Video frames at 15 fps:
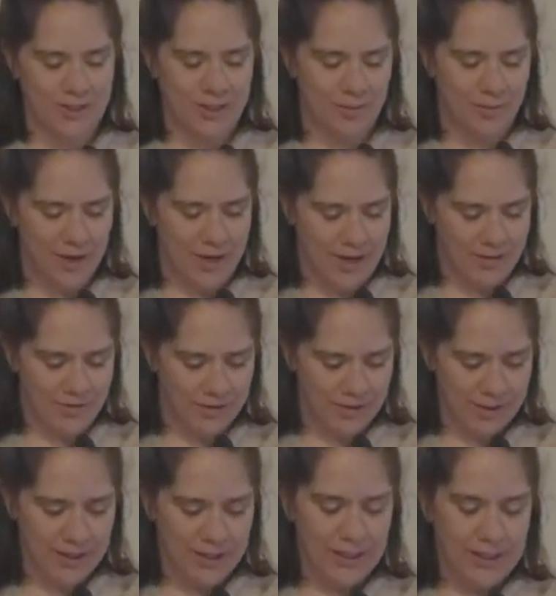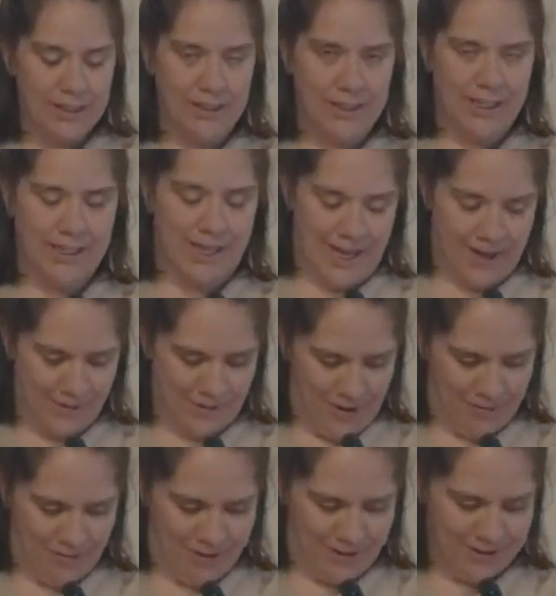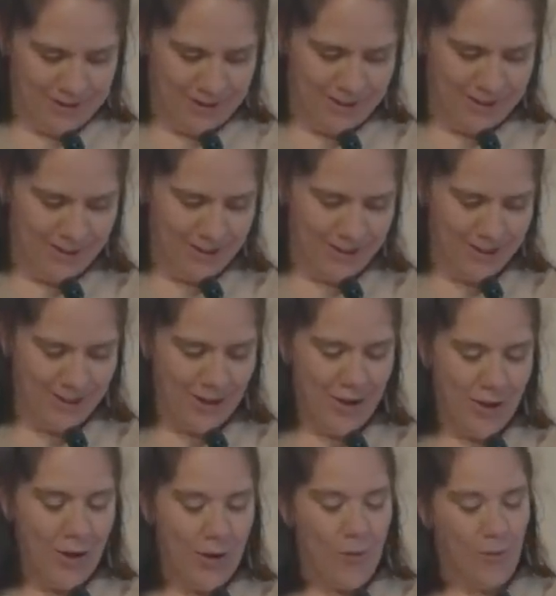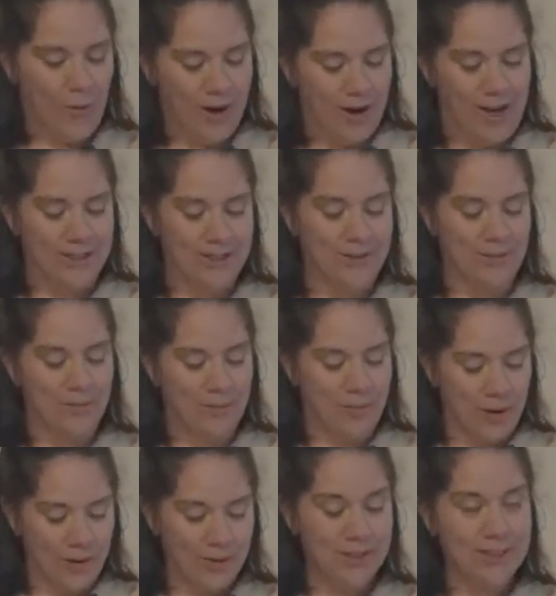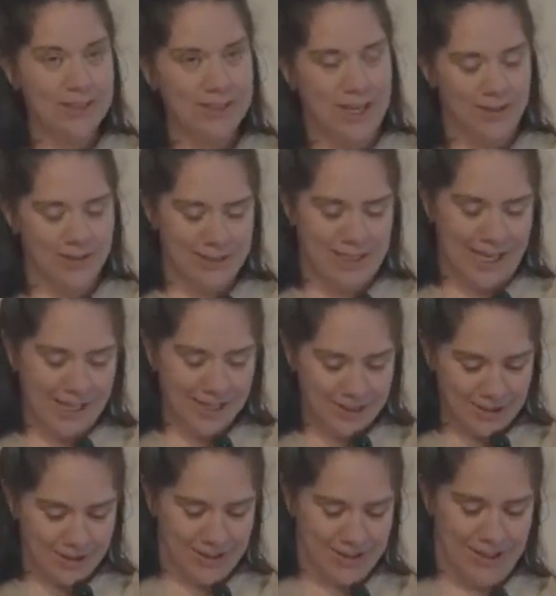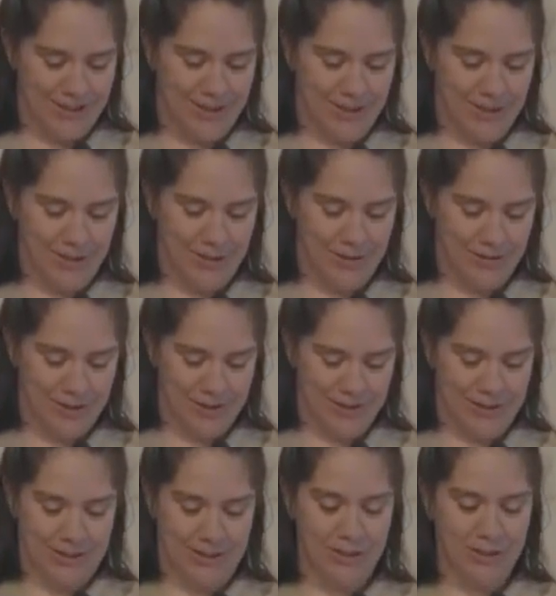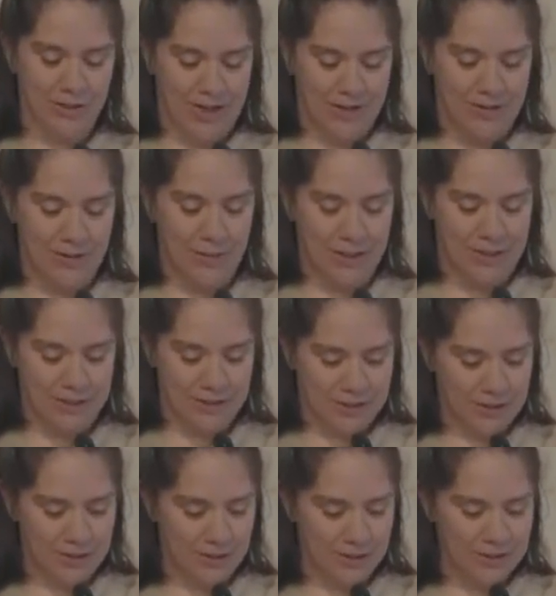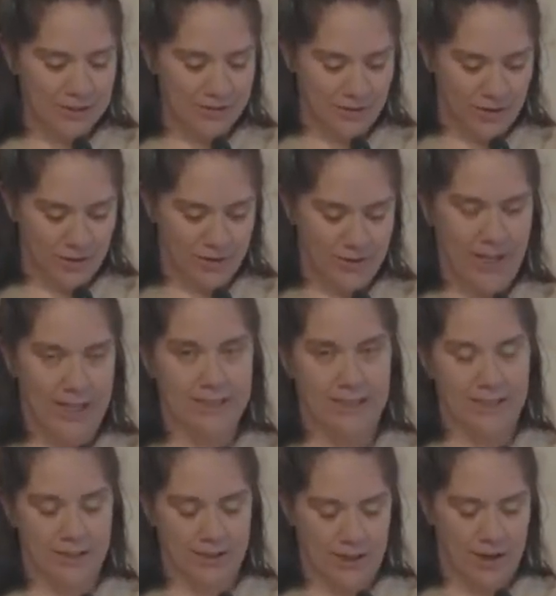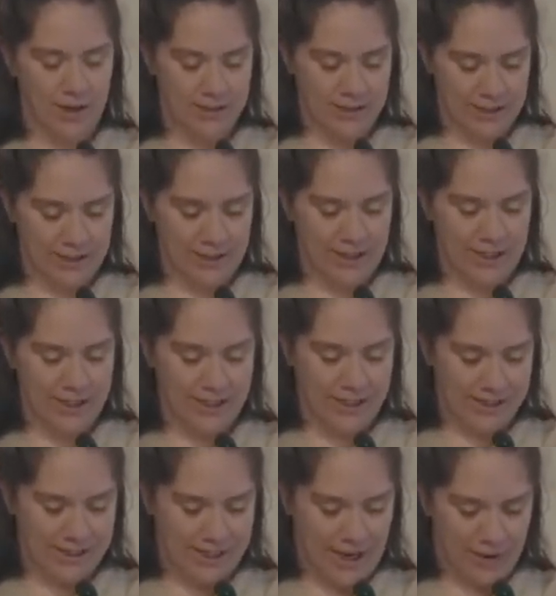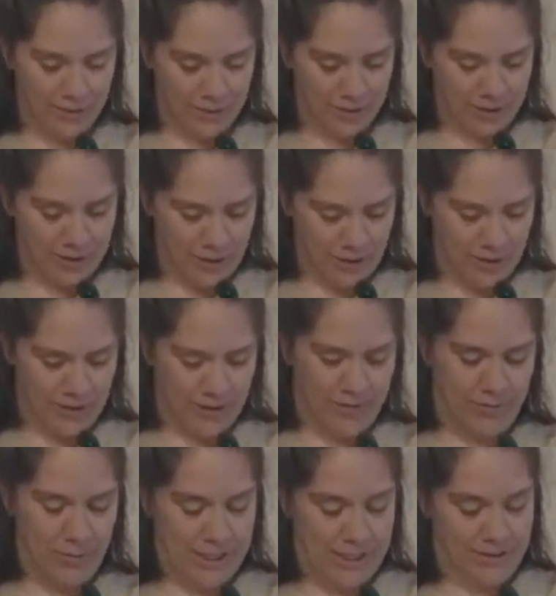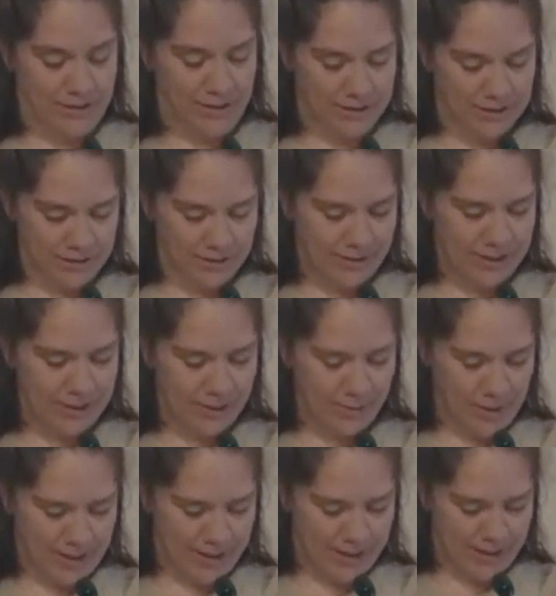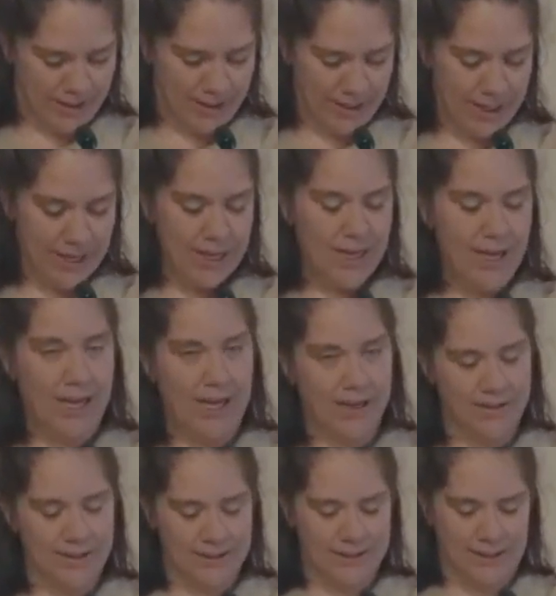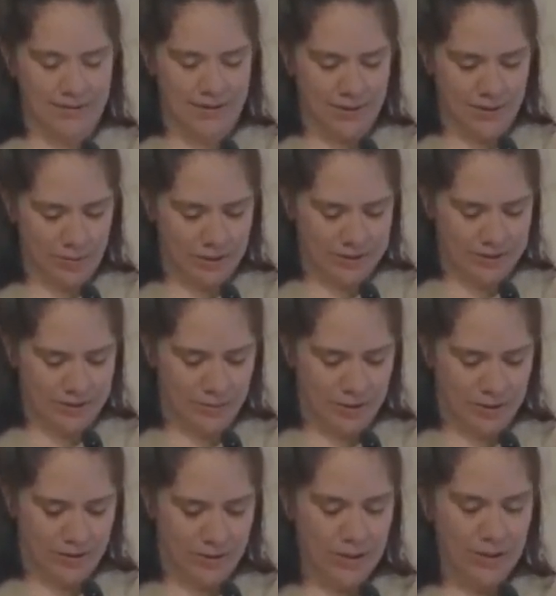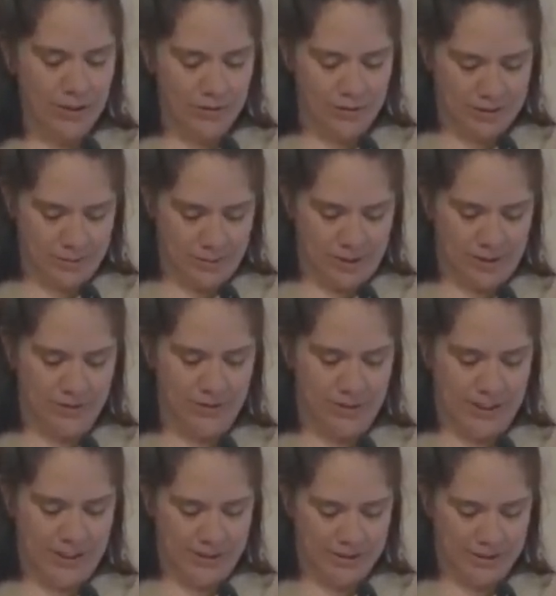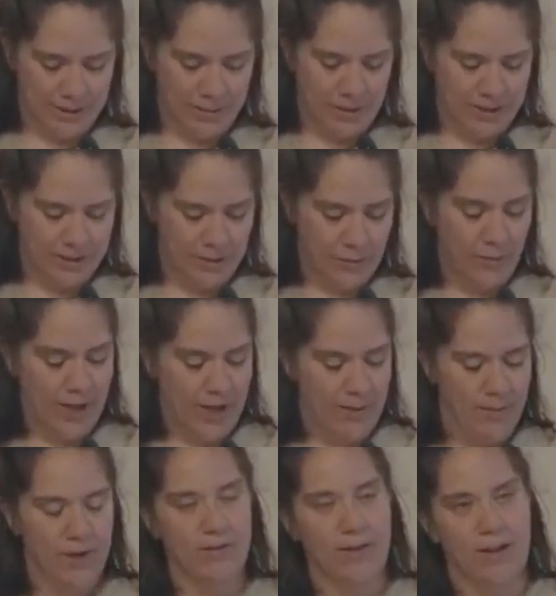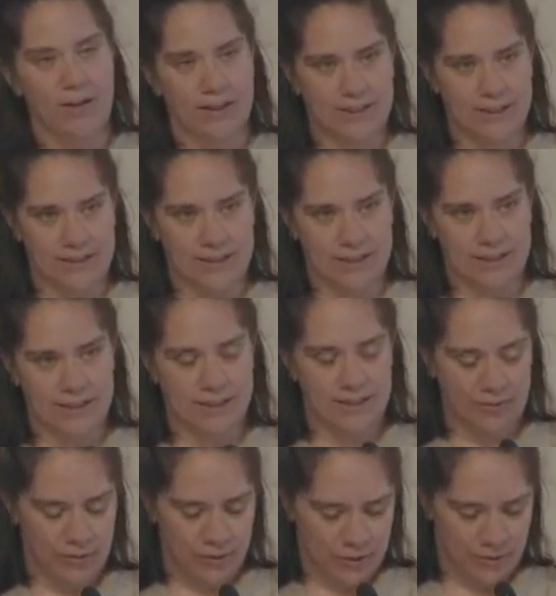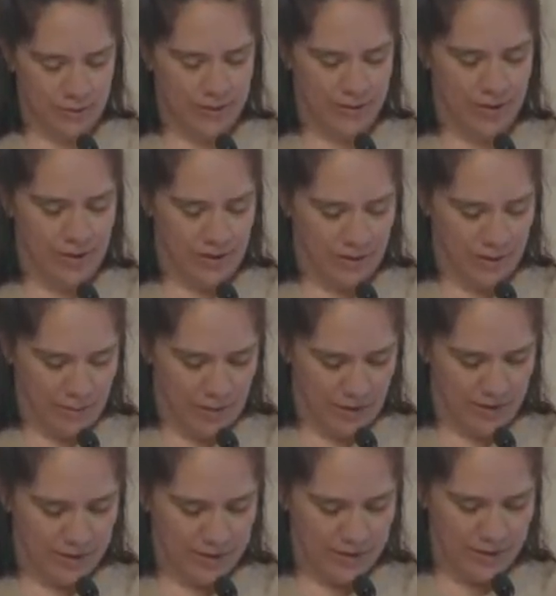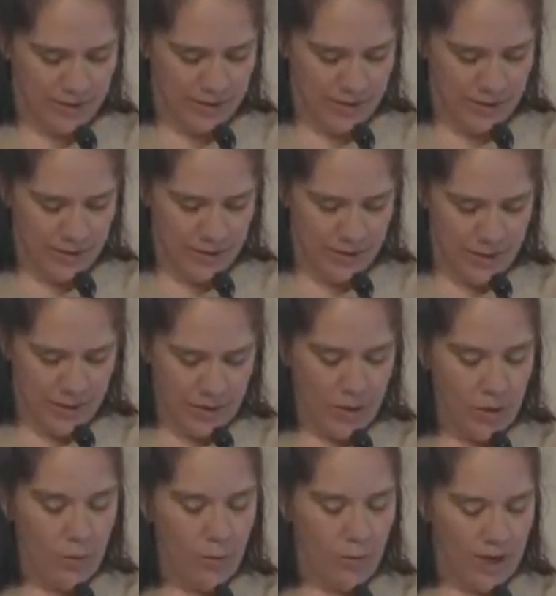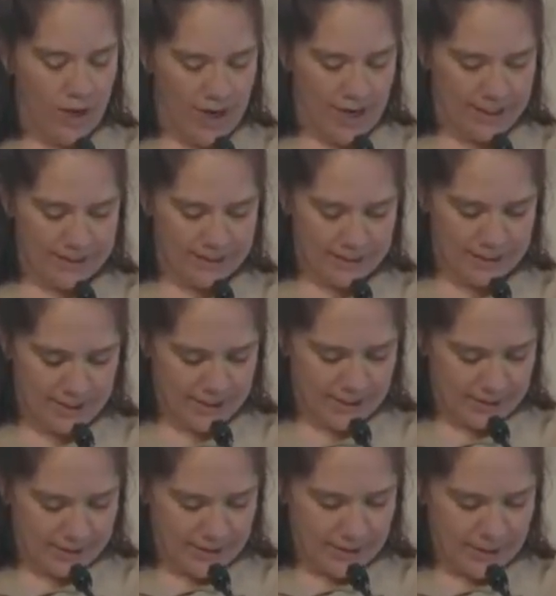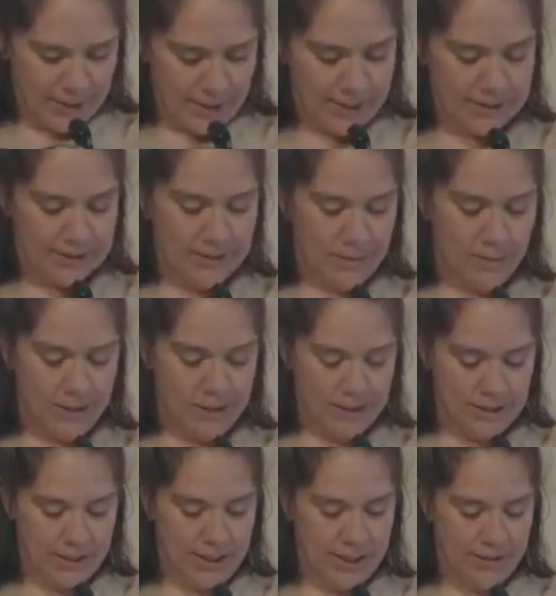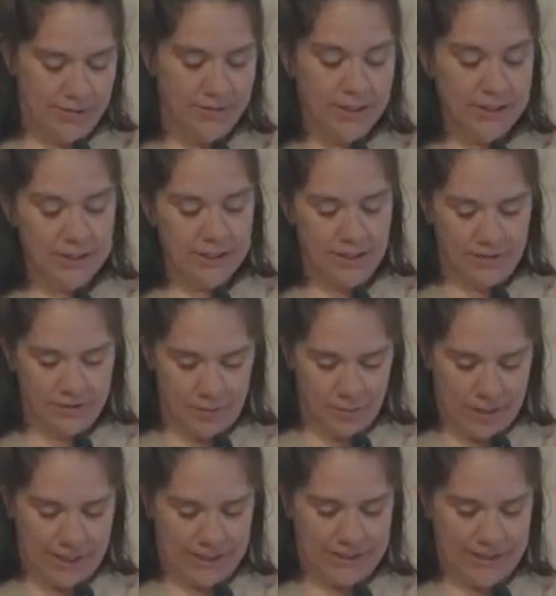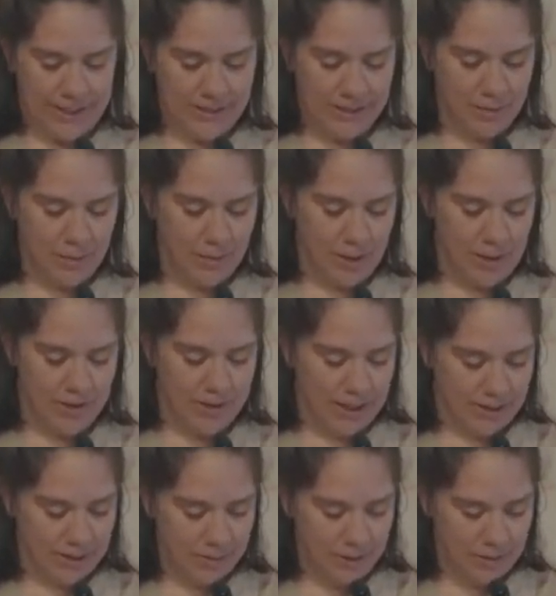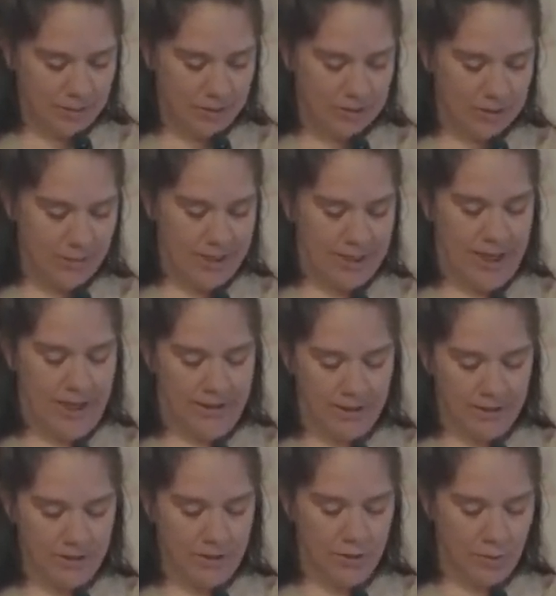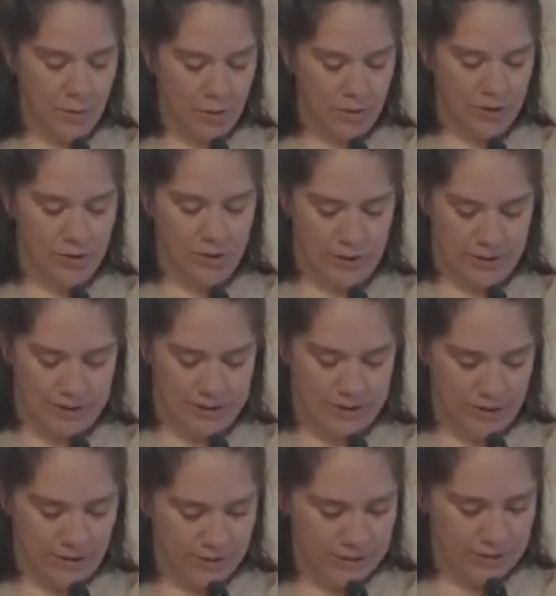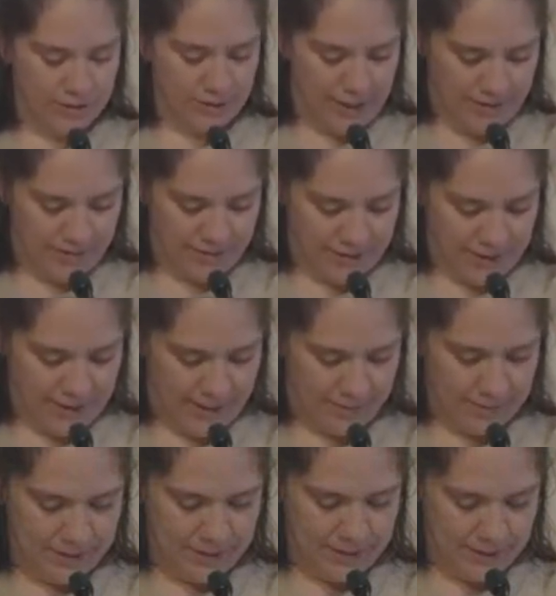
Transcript: brave, clean, and reverent. Whereas both Scouts and Unitarian Universalists strive to be good stewards of Earth as articulated in the Outdoor Code of being conservation-minded, and the 7th principle, respect for the interdependent web of all existence of which we are all a part. Whereas it is the mission and vision of the BSA to prepare young people to make ethical and moral choices over their lifetimes,